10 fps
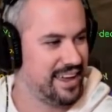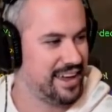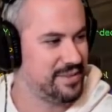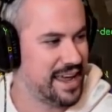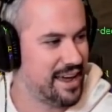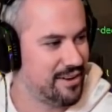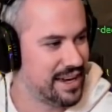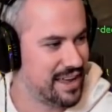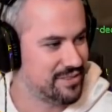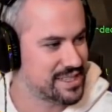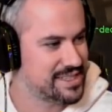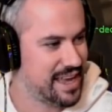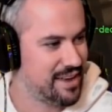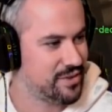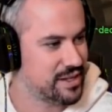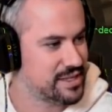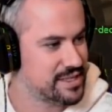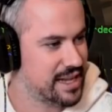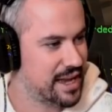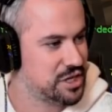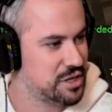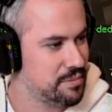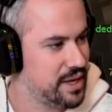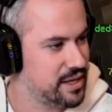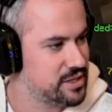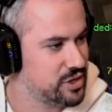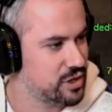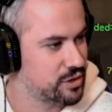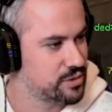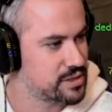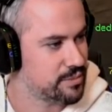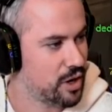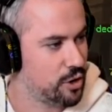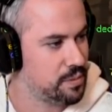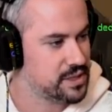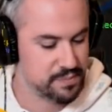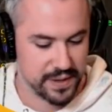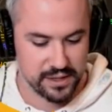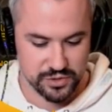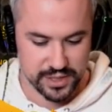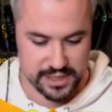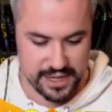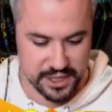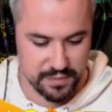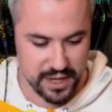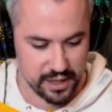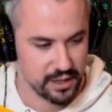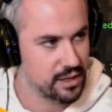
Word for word: Yeah. I'm now level seven. Slash me to Looking use them. Open the spell tree. Slash me.